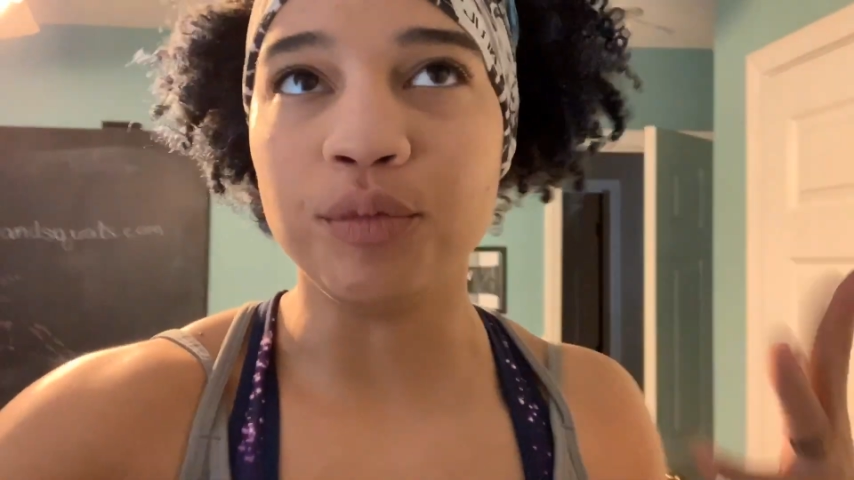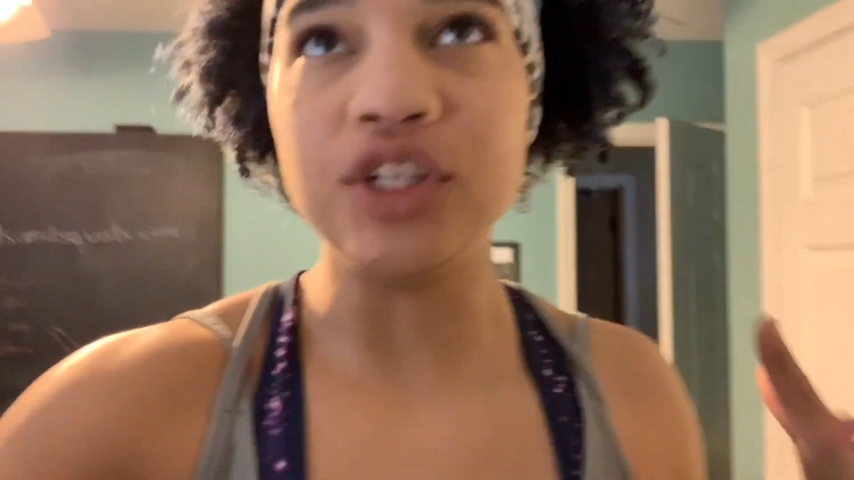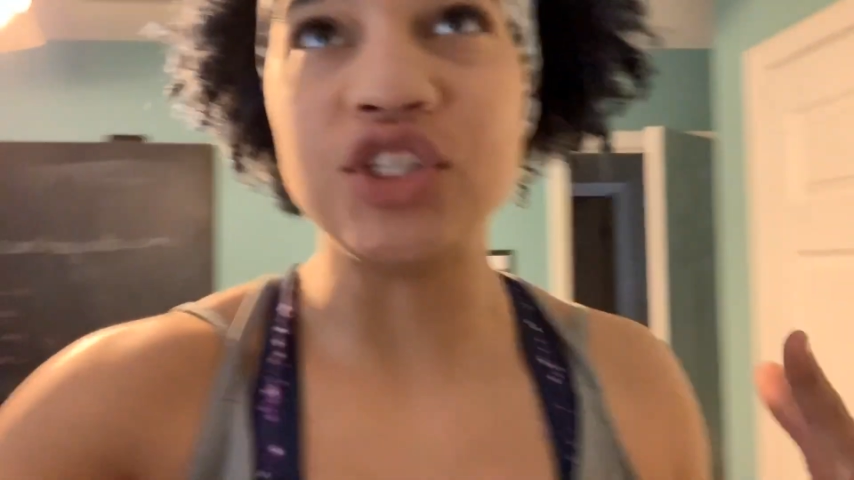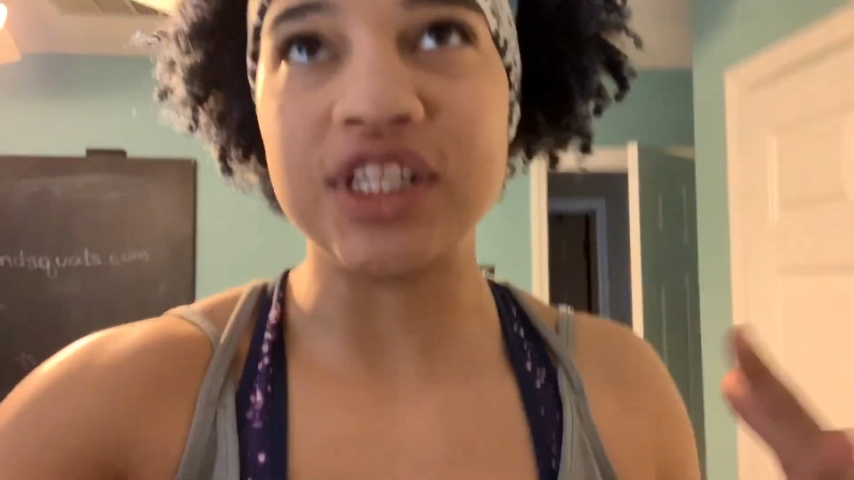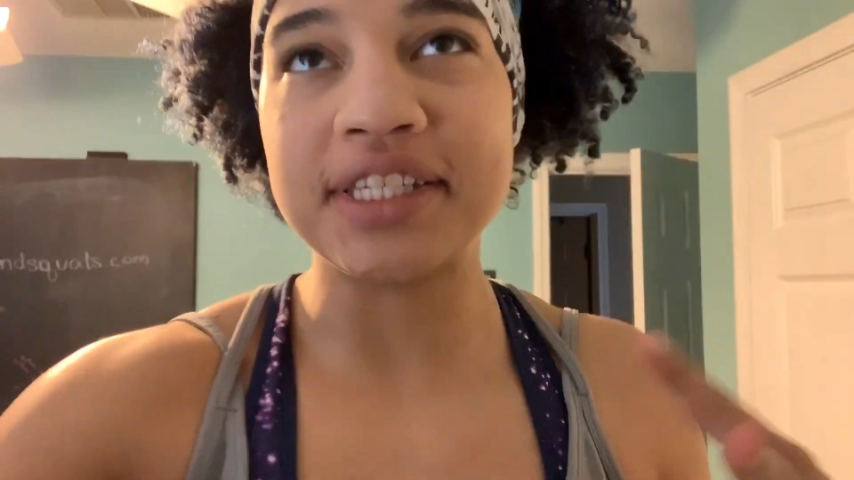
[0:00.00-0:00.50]

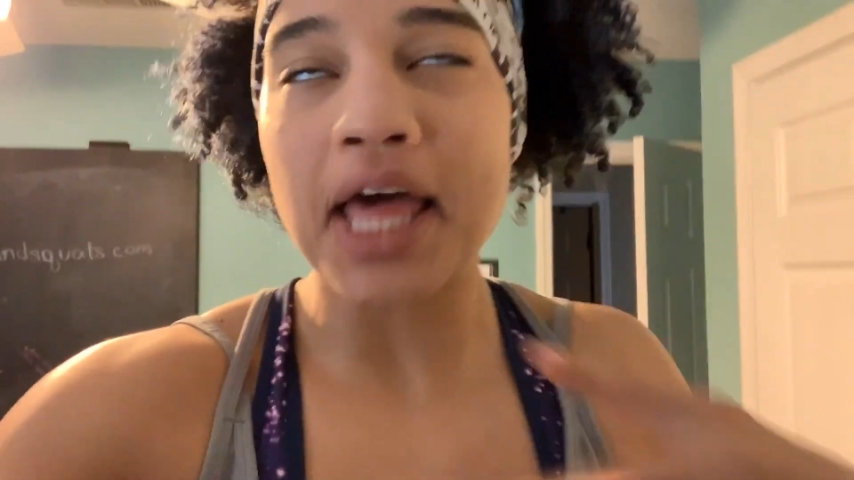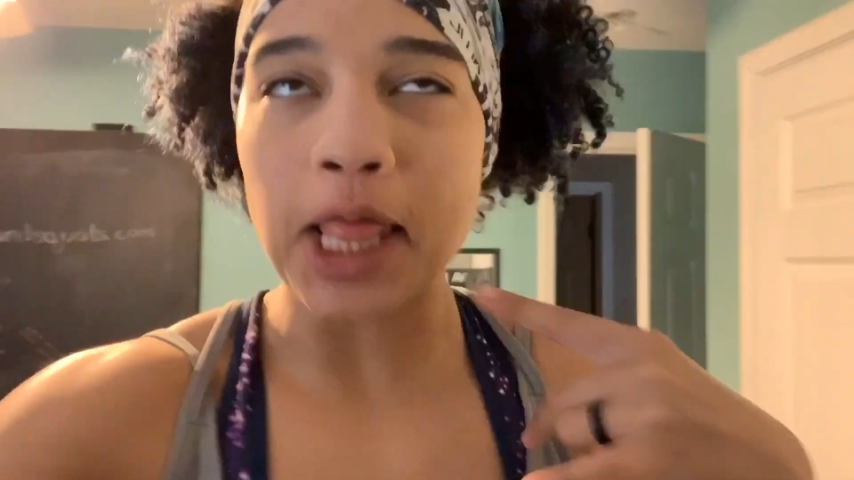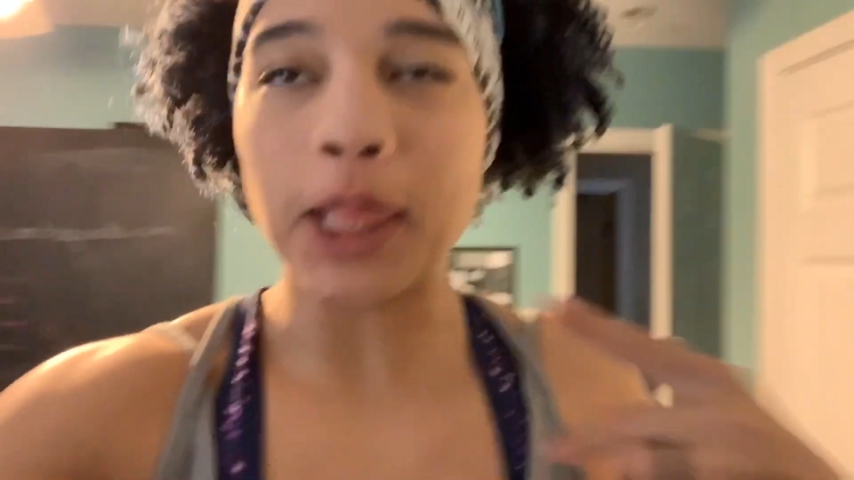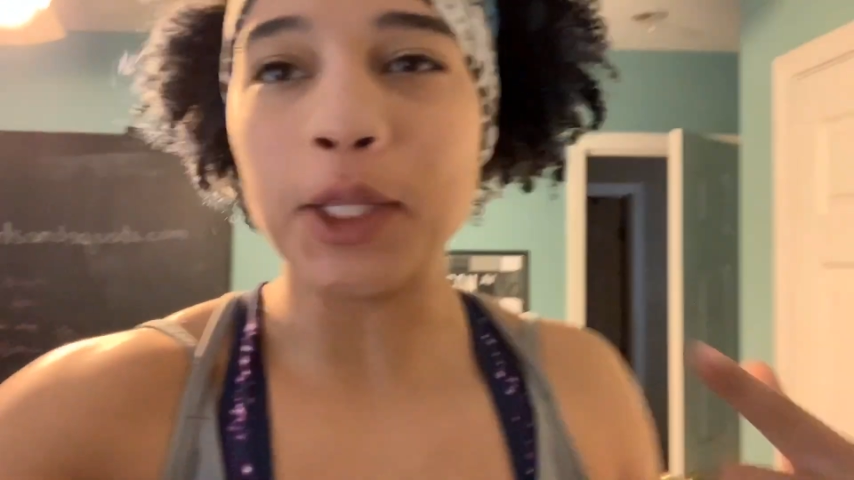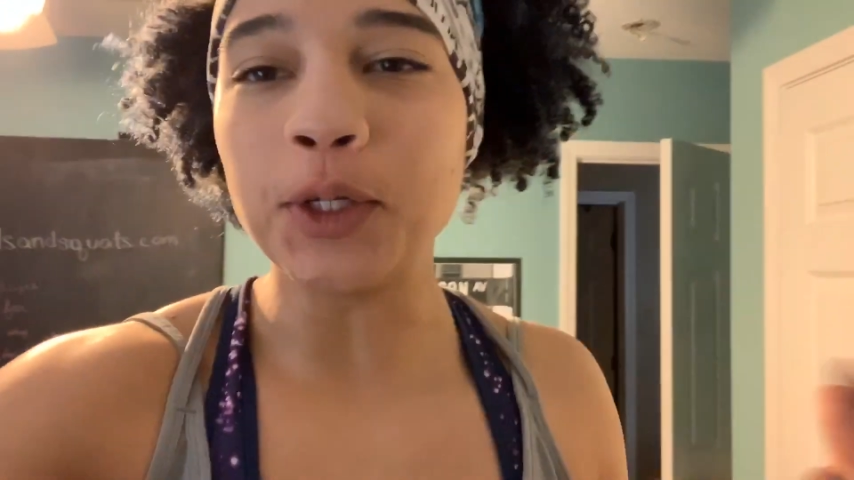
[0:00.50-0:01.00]
which is a
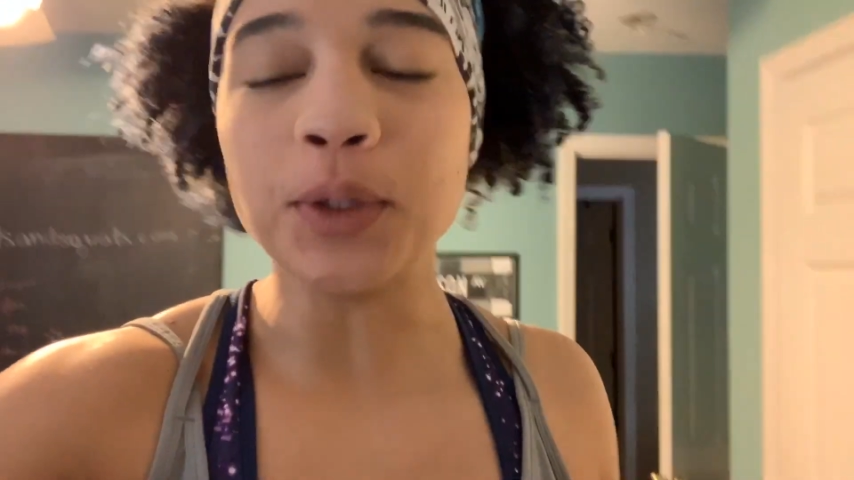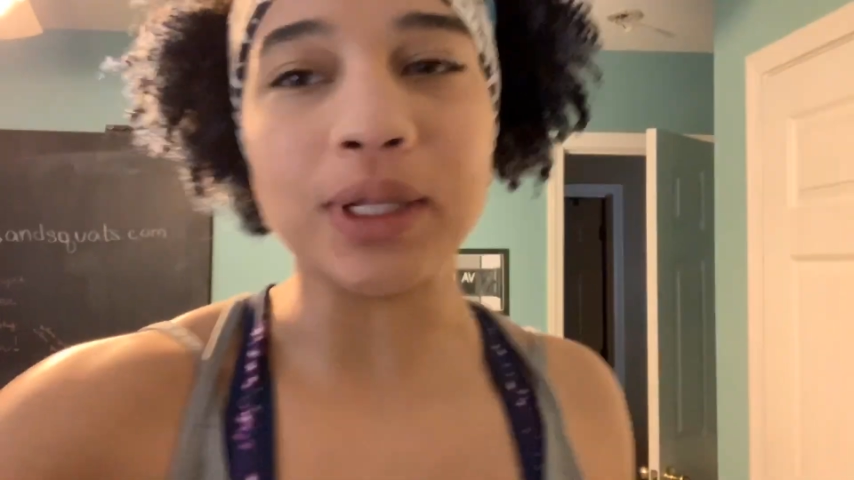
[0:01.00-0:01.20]
little